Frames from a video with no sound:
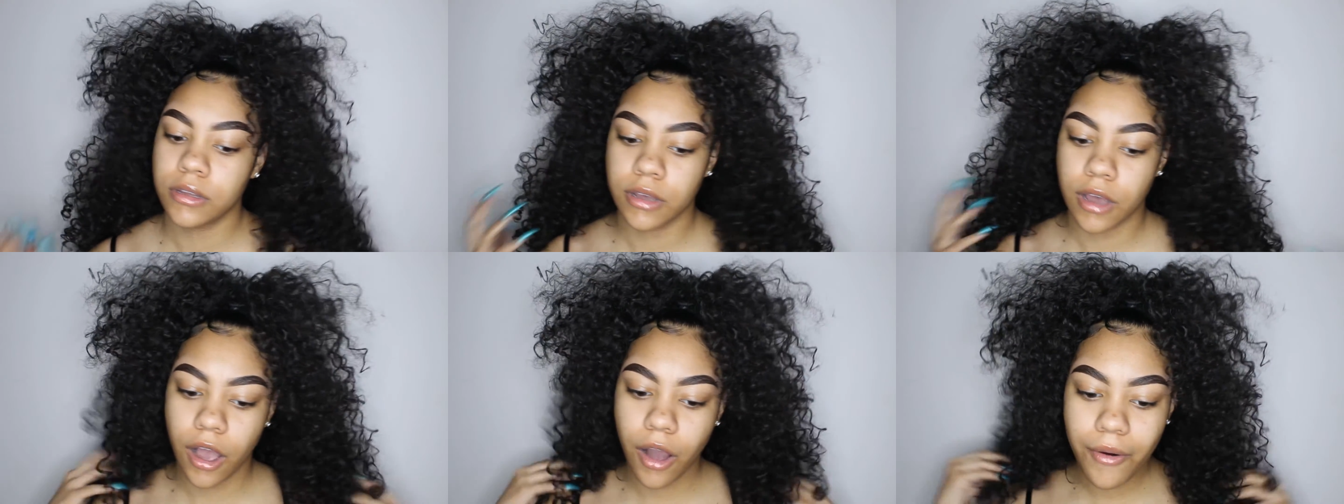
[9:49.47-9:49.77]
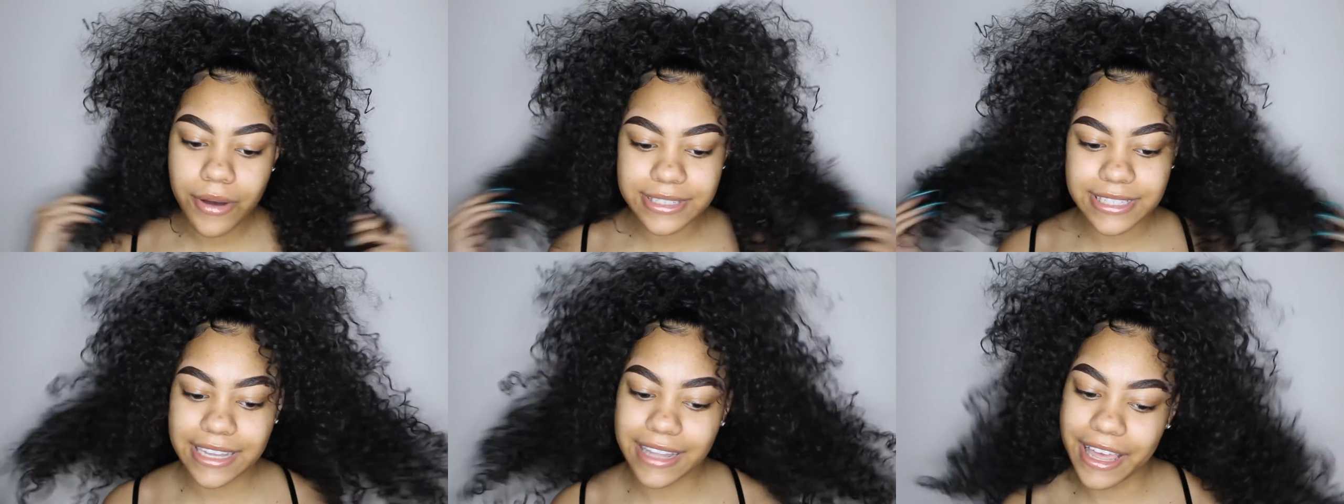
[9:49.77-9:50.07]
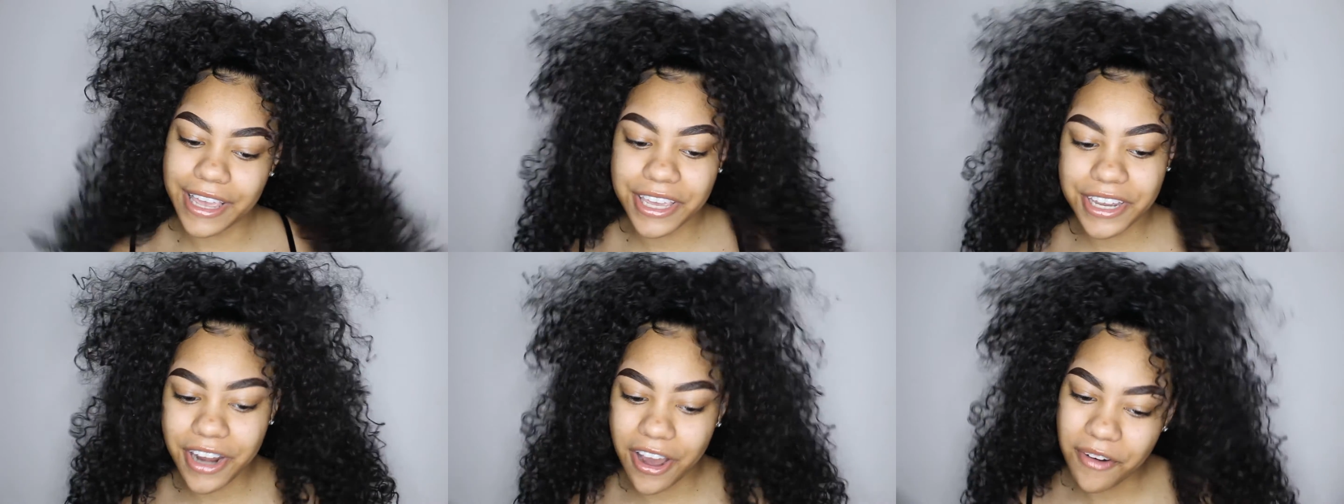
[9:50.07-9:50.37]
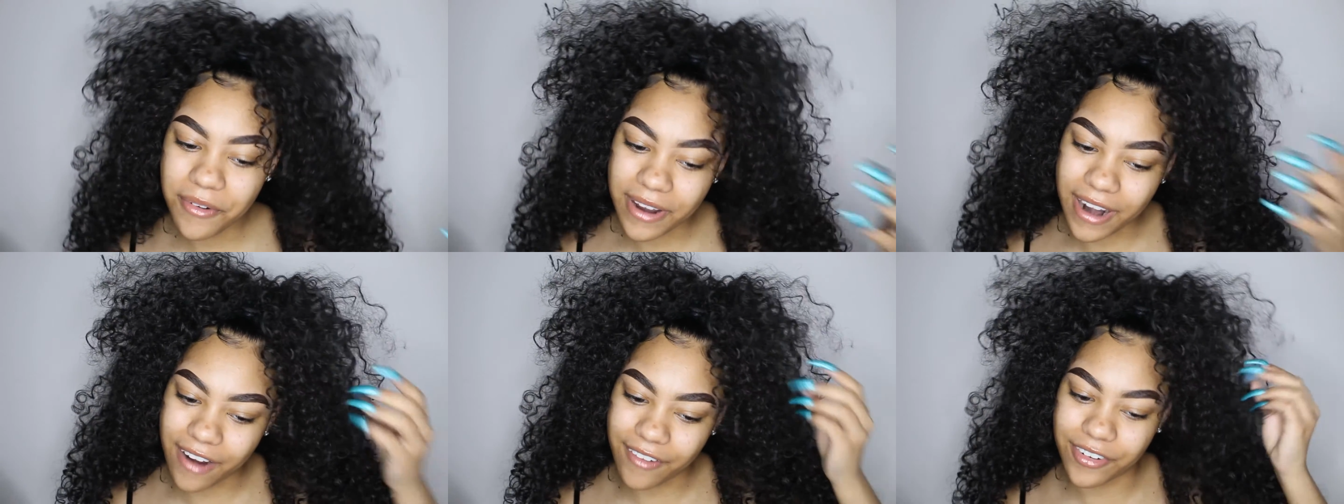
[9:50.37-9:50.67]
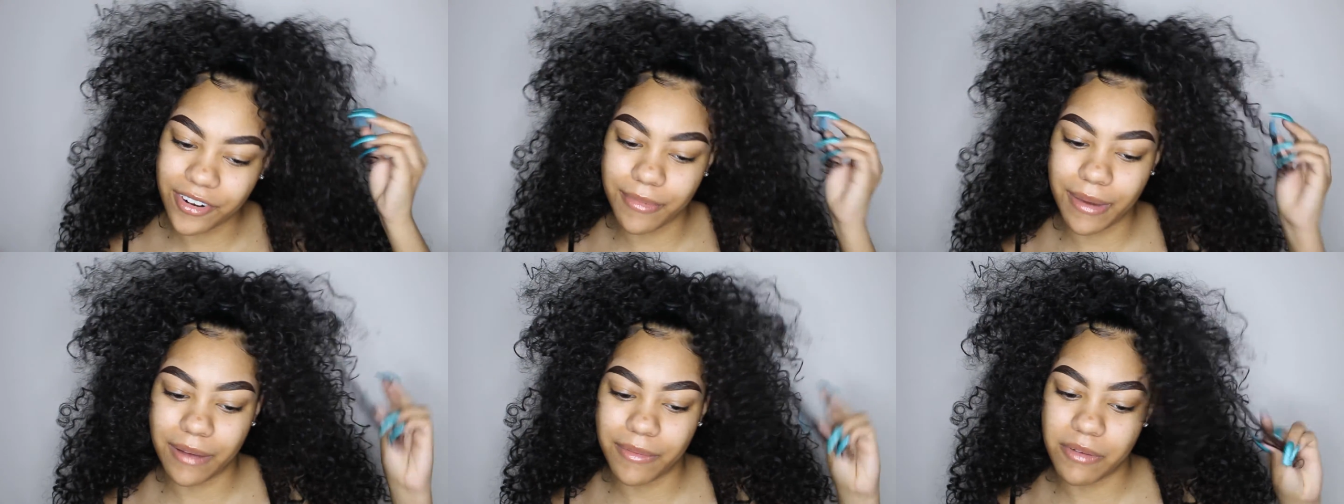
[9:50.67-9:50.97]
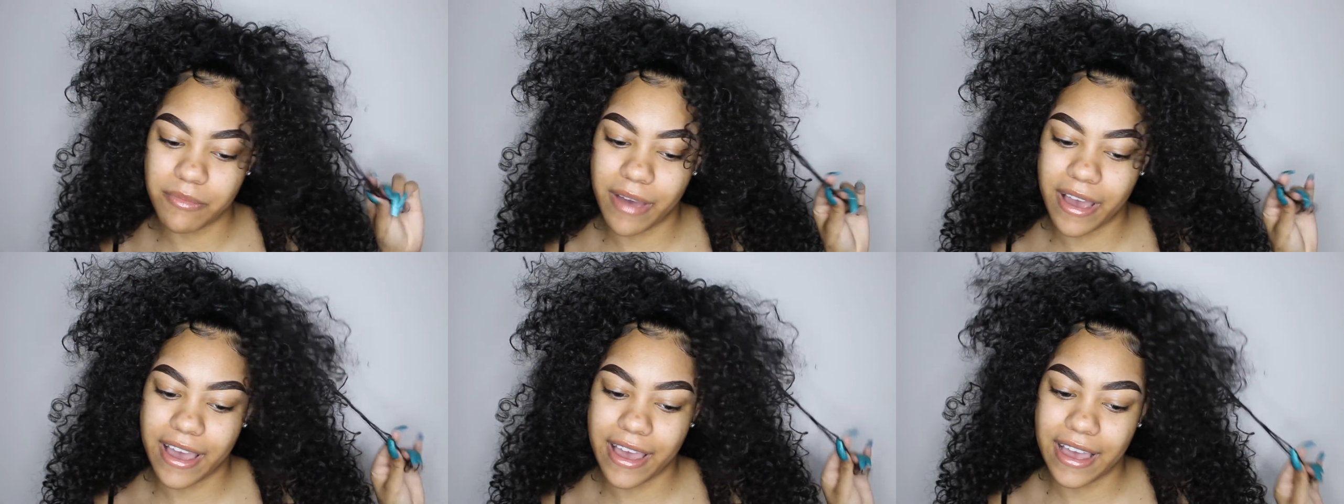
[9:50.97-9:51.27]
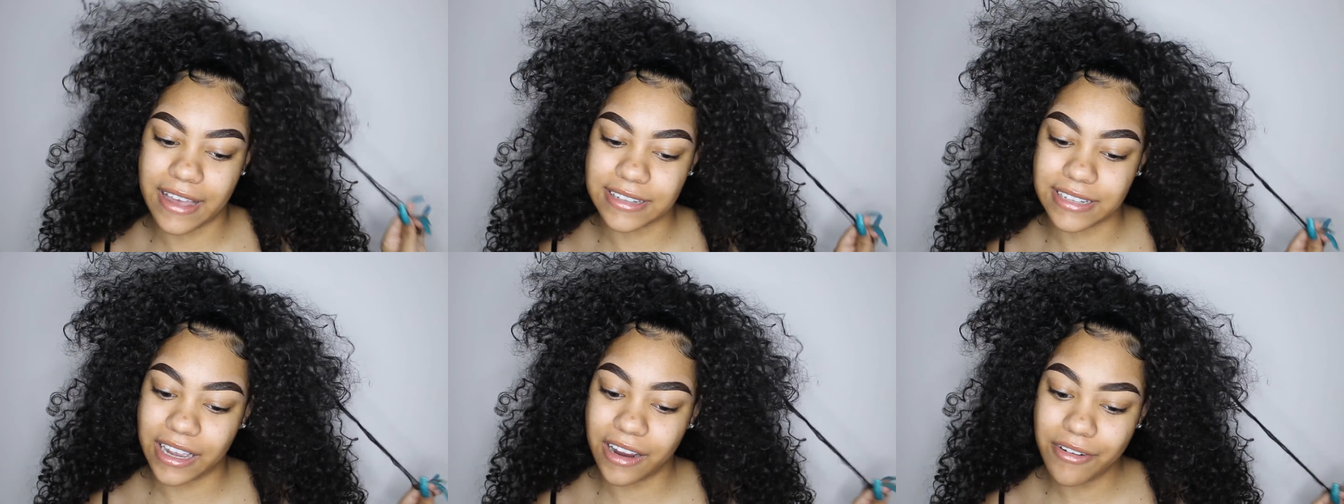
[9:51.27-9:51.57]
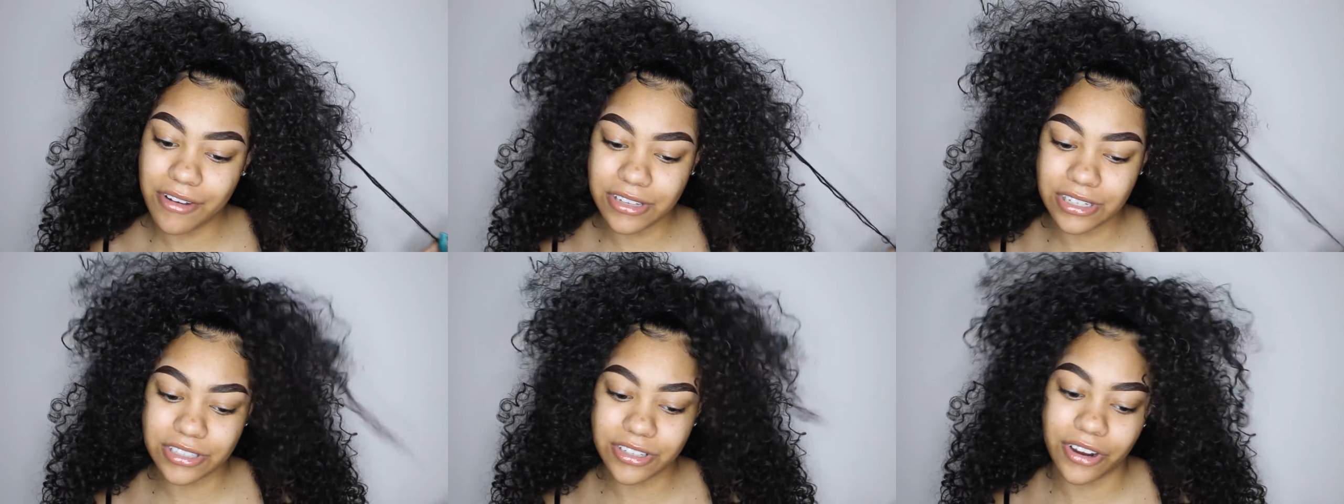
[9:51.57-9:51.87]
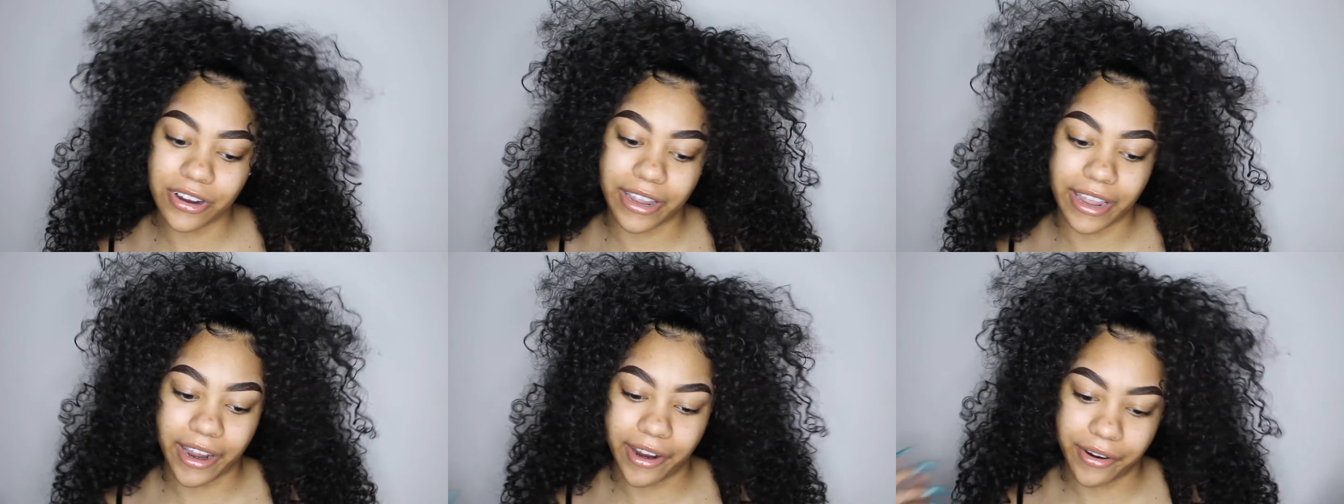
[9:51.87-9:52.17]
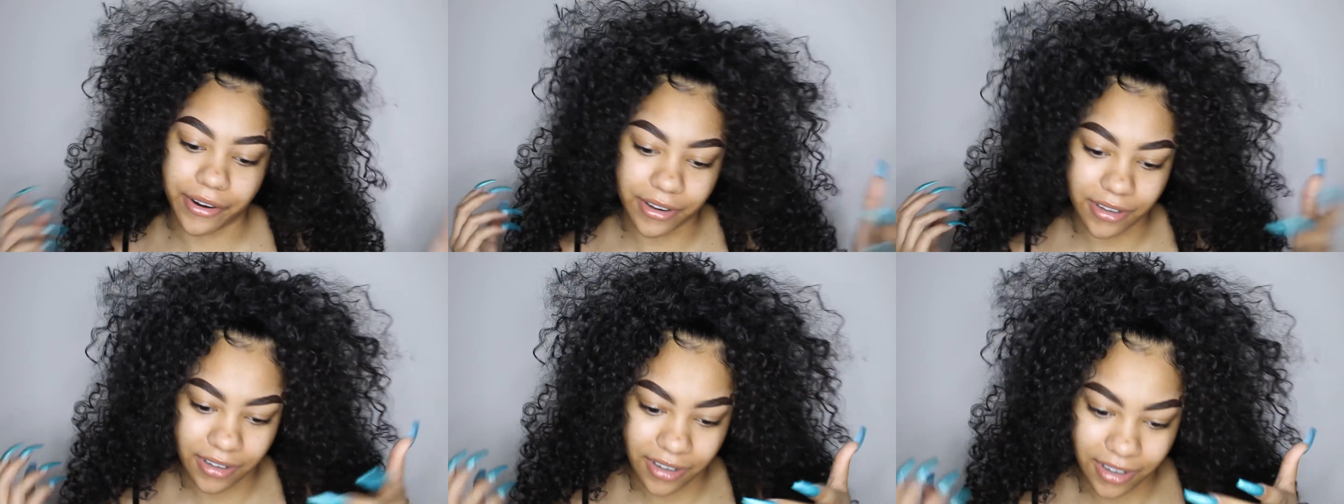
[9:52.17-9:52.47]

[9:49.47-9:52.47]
I always say like, you know, whatever, nobody be mad. Like, I always just start caring,